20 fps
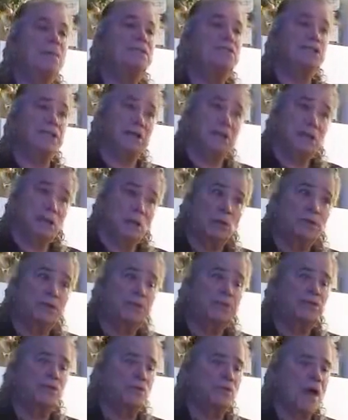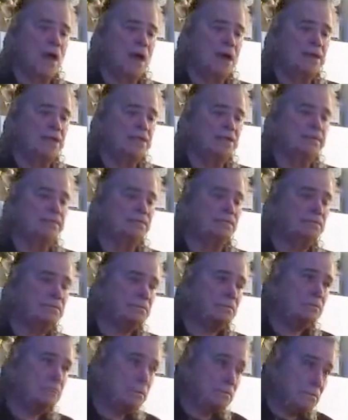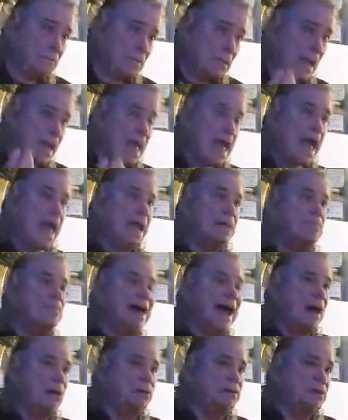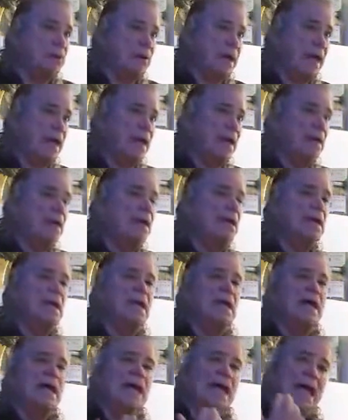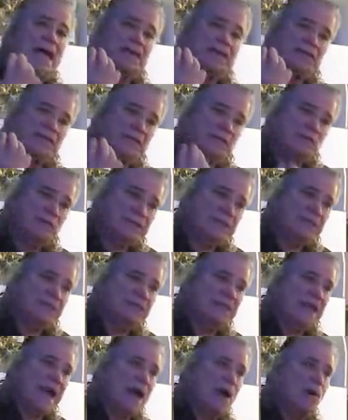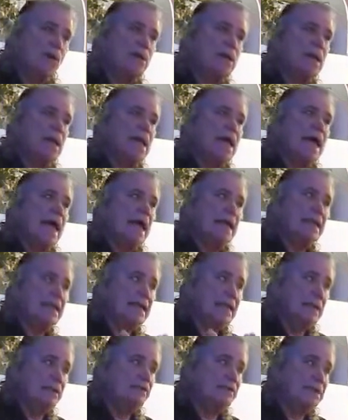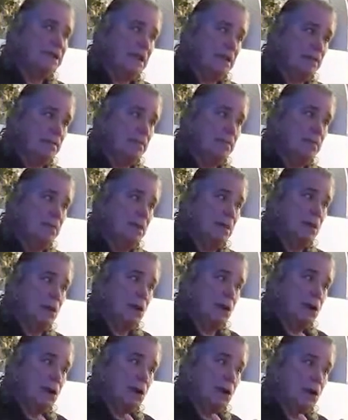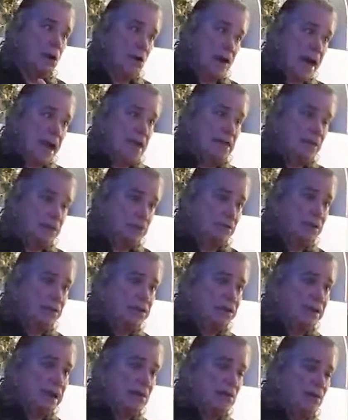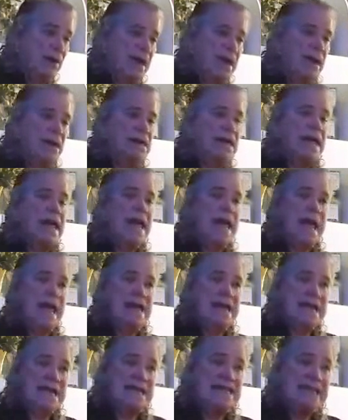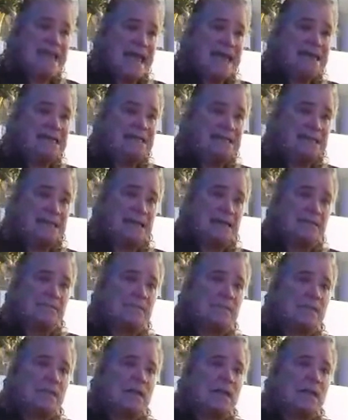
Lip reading: But she closes her eyes and bows her head, and she reaches out and gives him her hand. She reaches out her hand, and he takes it.